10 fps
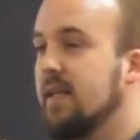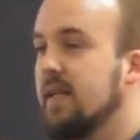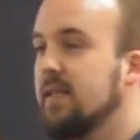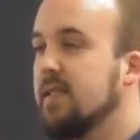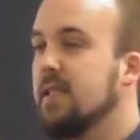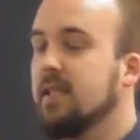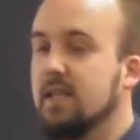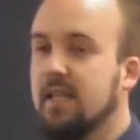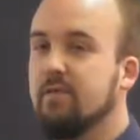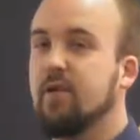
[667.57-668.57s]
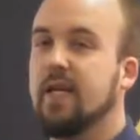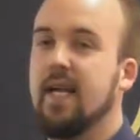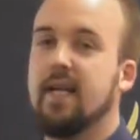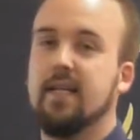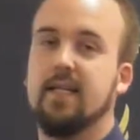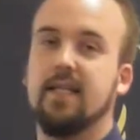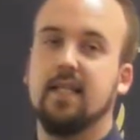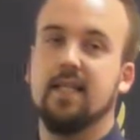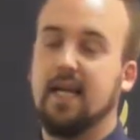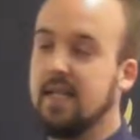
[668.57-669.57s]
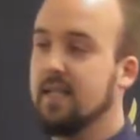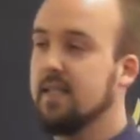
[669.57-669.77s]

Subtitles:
they're looking for a candidate they like.